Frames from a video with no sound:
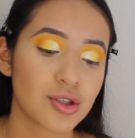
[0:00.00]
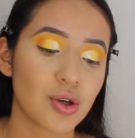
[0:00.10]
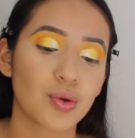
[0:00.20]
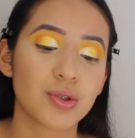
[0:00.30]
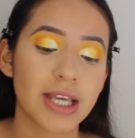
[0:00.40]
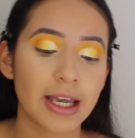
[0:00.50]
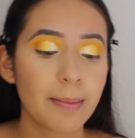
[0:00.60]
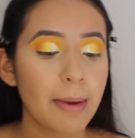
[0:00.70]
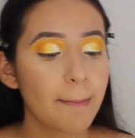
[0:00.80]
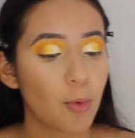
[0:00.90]
So you're
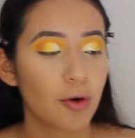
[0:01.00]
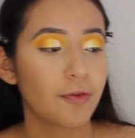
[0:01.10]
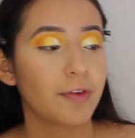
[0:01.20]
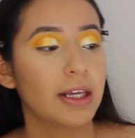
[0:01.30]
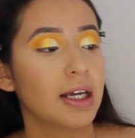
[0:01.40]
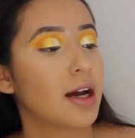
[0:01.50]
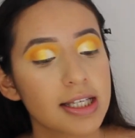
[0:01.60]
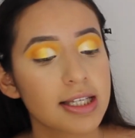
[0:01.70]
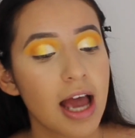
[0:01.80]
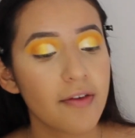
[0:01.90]
taking my Morphe. This
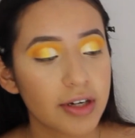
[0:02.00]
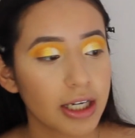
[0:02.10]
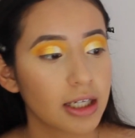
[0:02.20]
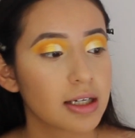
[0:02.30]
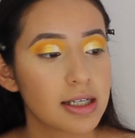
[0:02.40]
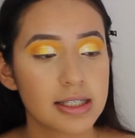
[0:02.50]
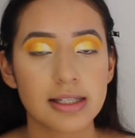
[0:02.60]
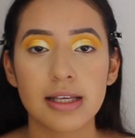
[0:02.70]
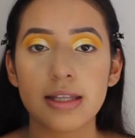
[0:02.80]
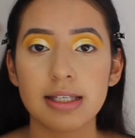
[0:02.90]
doesn't have a name
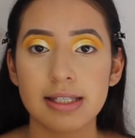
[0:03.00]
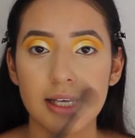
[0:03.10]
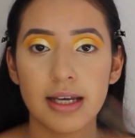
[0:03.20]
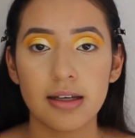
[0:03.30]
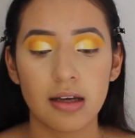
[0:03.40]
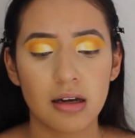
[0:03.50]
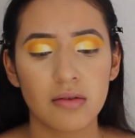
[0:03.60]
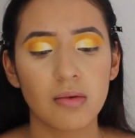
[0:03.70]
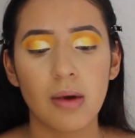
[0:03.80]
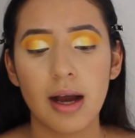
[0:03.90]
because in the set, I
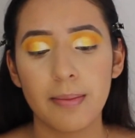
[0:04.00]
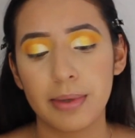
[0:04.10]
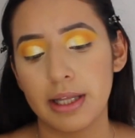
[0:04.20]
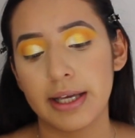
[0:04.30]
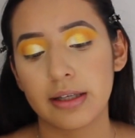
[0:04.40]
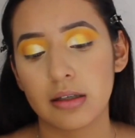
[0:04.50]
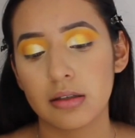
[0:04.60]
don't know why, but like